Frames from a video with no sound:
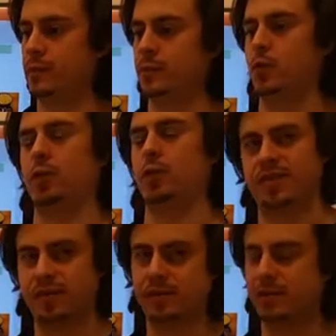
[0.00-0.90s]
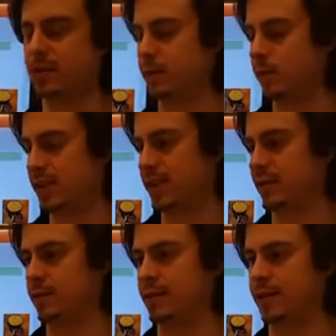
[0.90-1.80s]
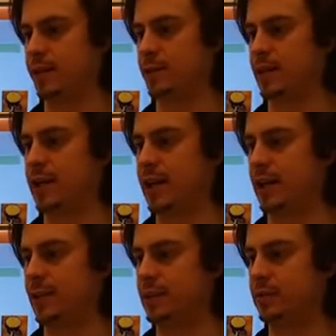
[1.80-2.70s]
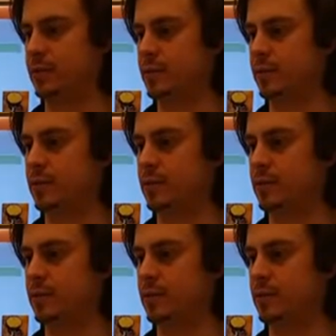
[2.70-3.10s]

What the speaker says: Of course, it wasn't terribly common.